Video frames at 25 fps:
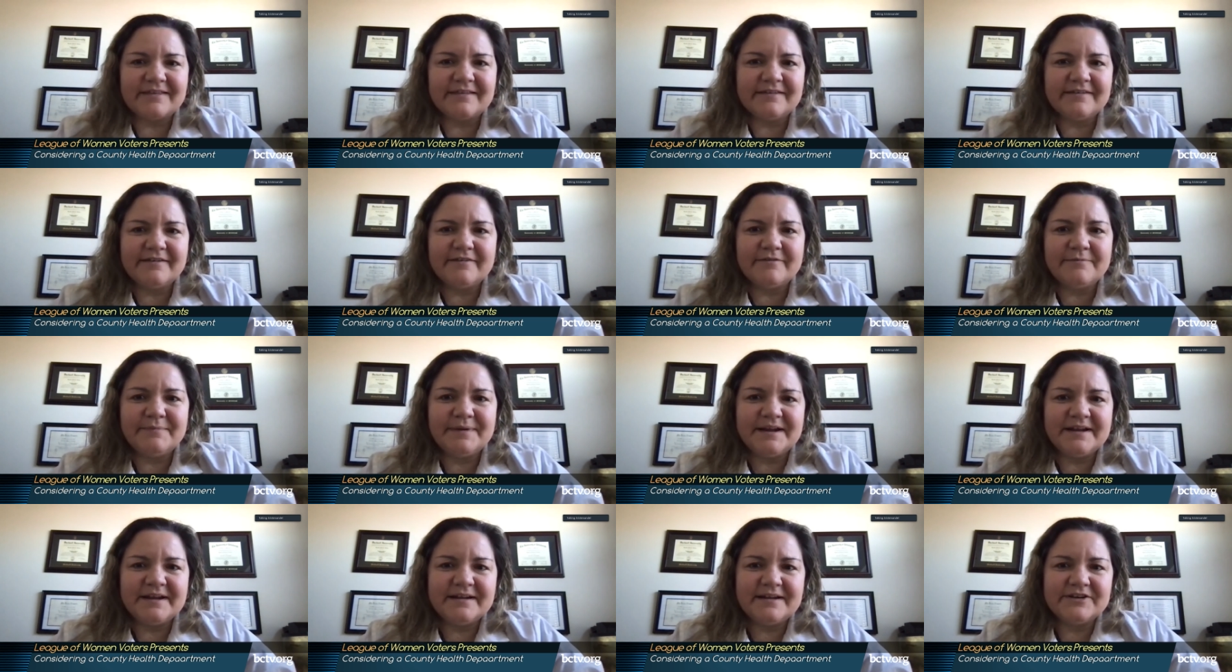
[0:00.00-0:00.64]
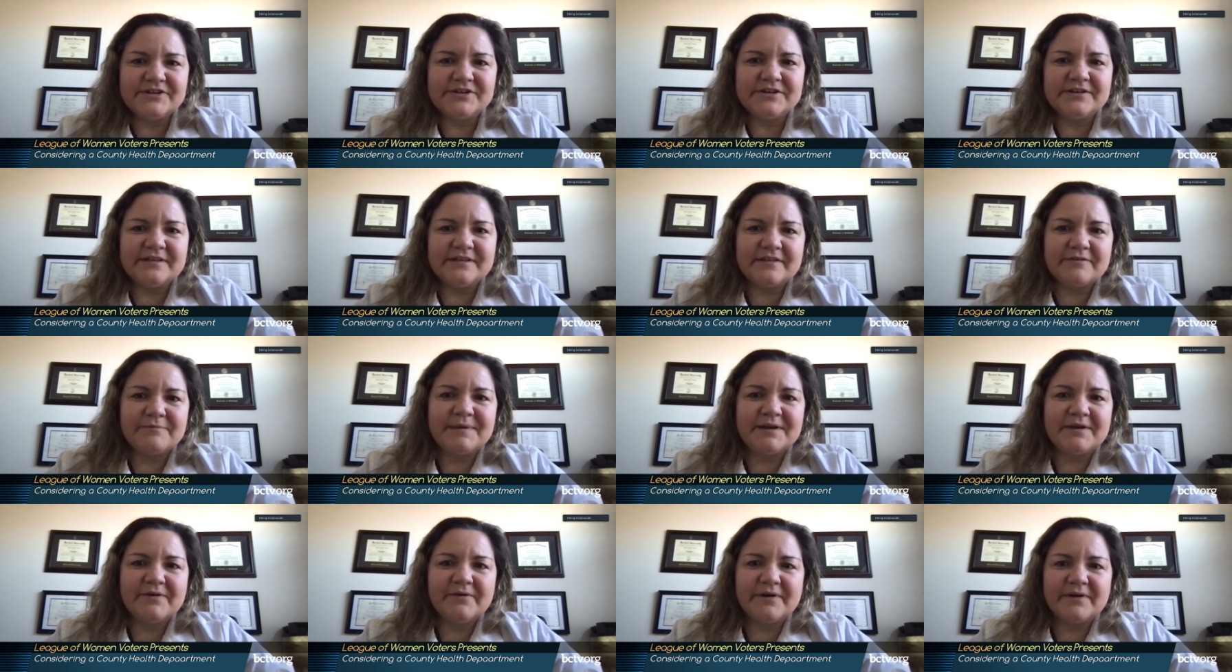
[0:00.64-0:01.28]
This has been an issue that's
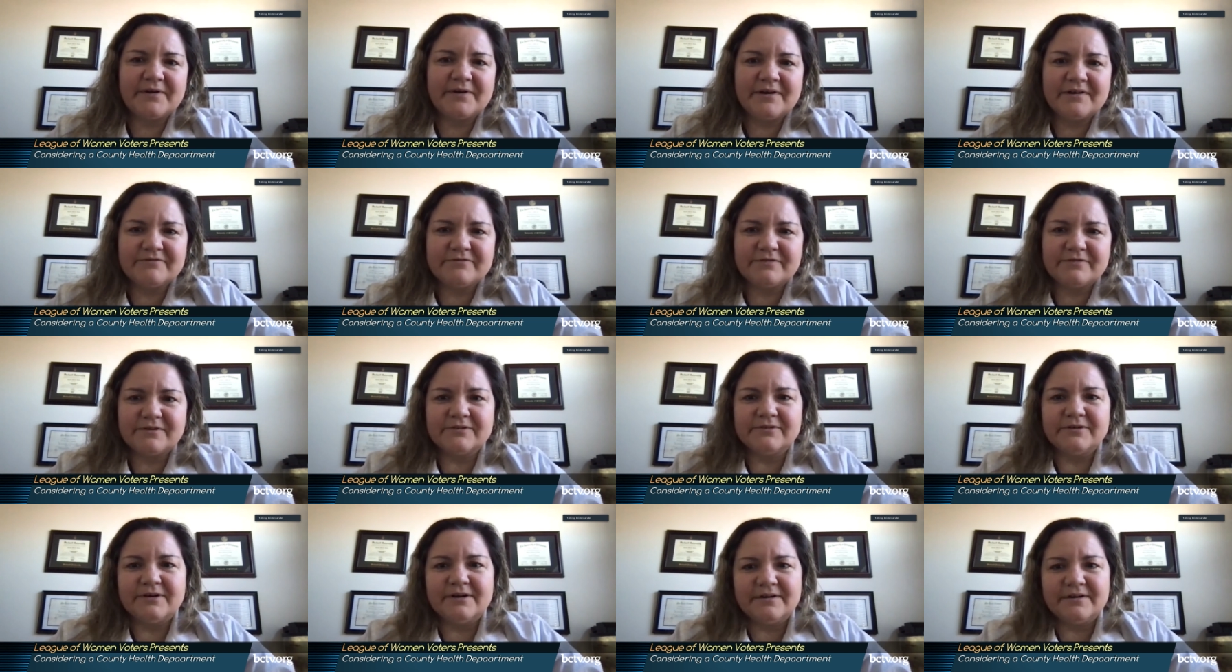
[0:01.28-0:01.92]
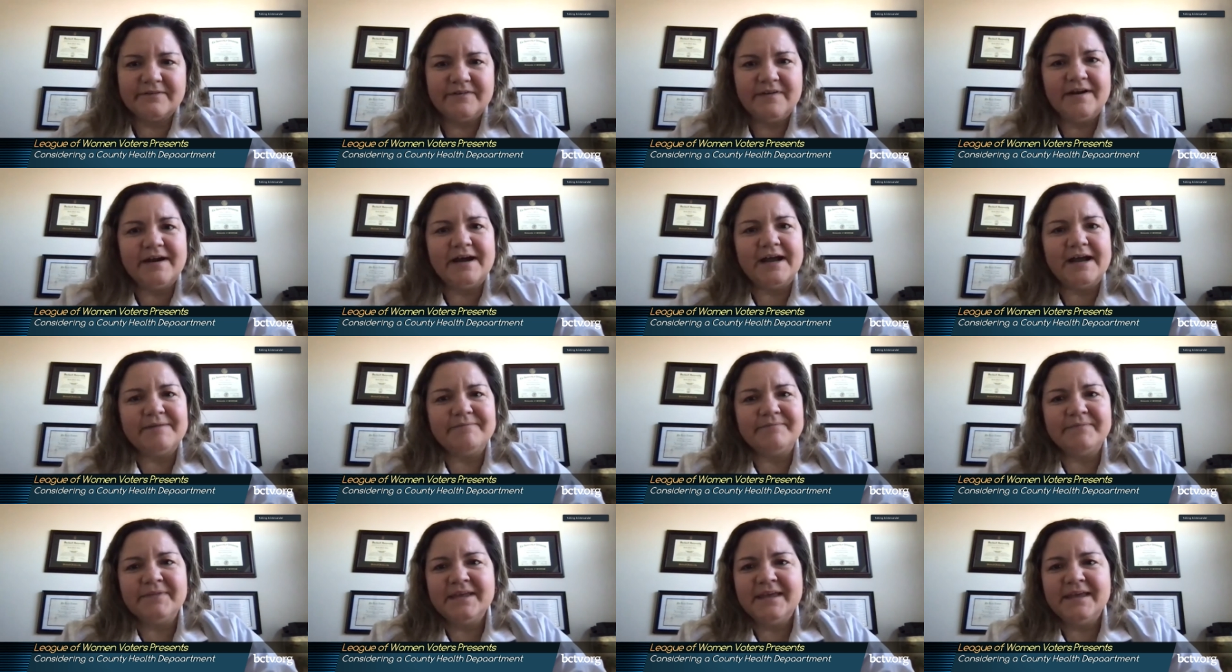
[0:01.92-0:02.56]
been going on for a long time.